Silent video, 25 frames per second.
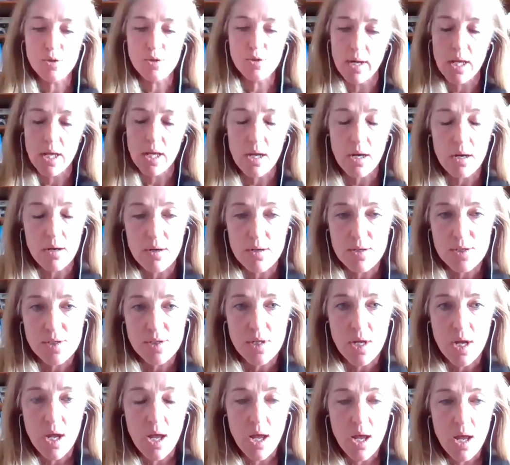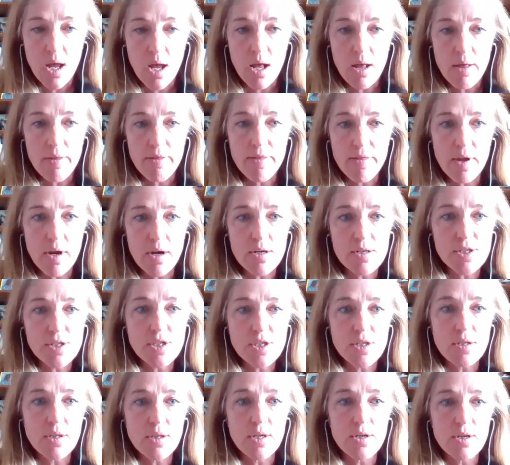20 years
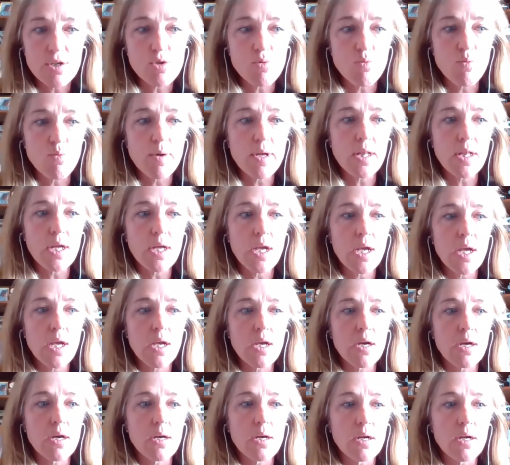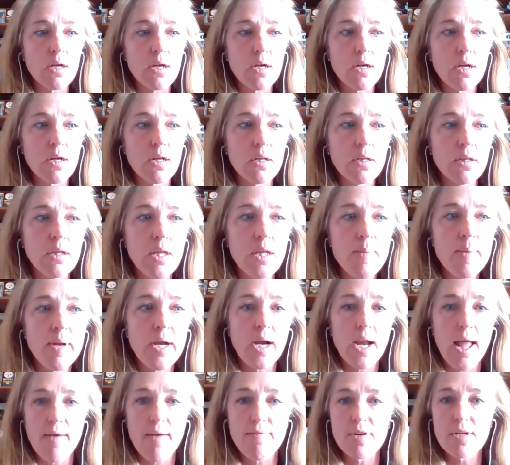there's there's really
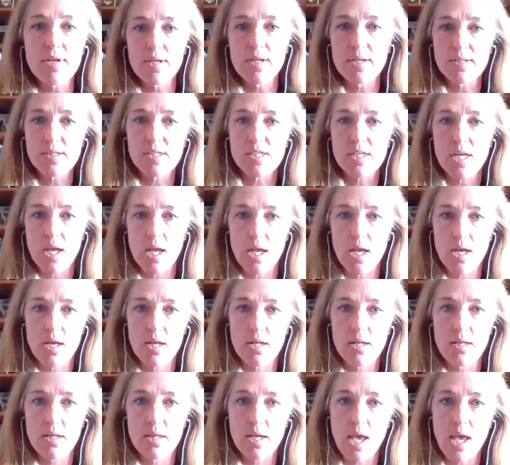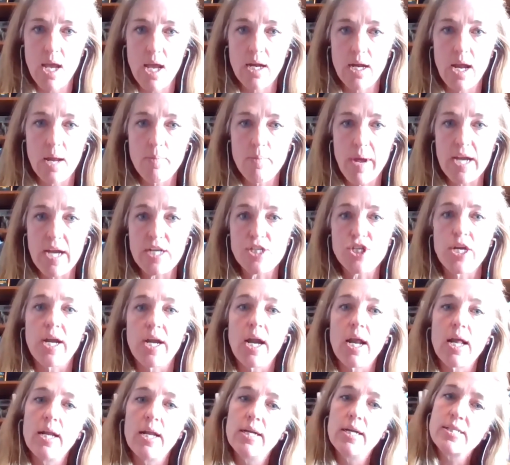limited evidence in the canine patient
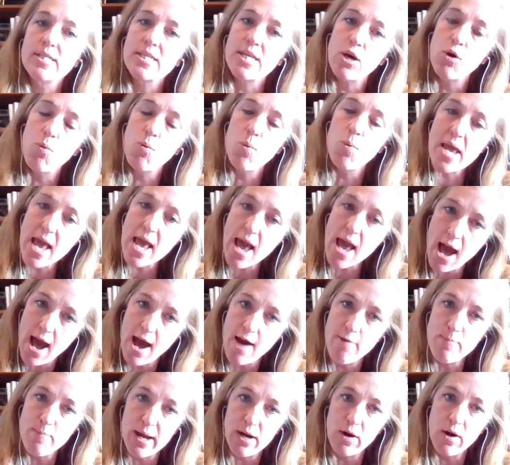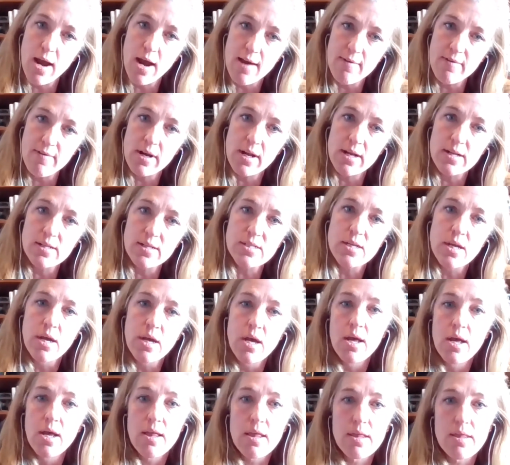and until we have better evidence
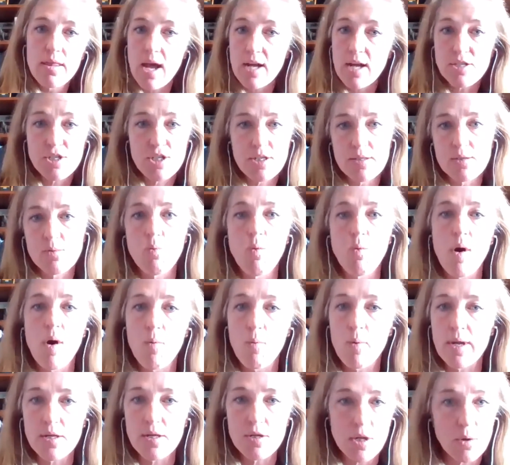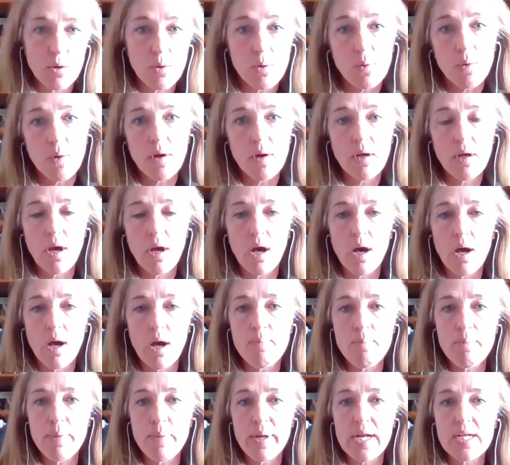that's just what we do
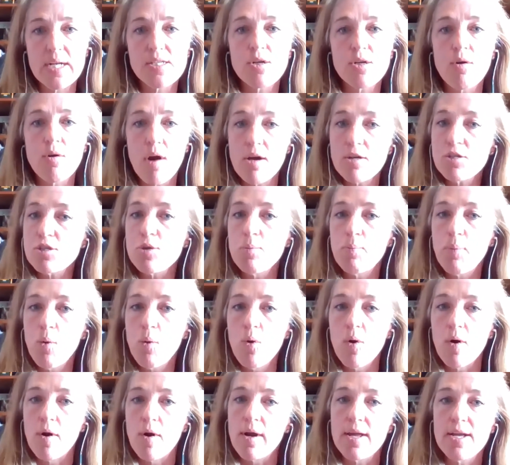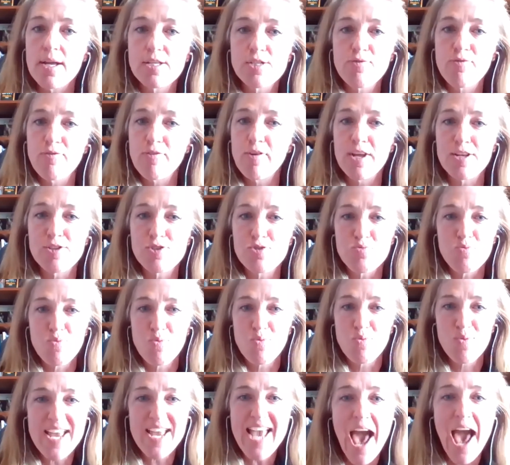um, but it's across the board it's it's
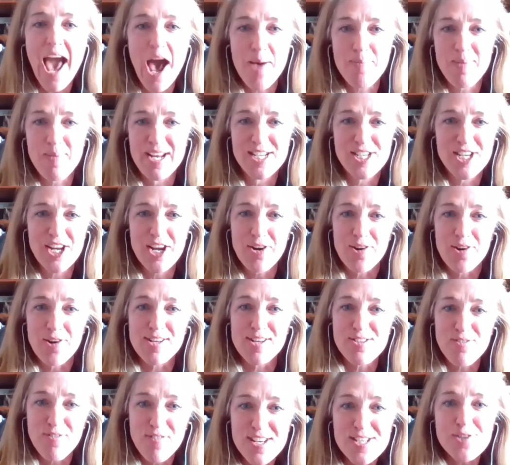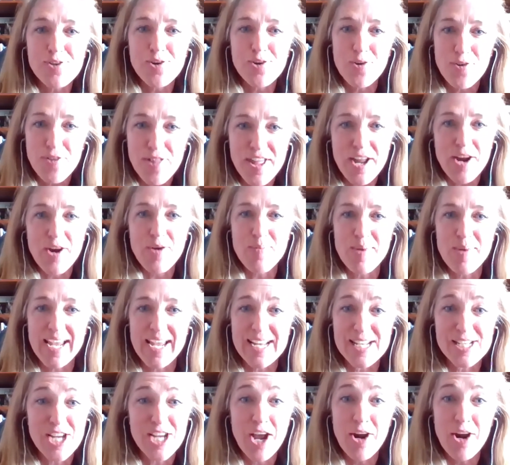rehab in general it's physical therapy
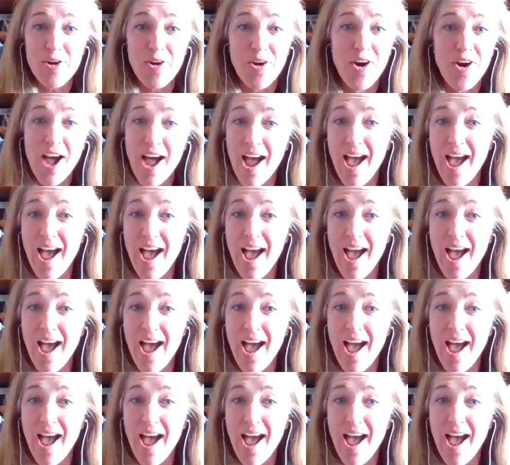in general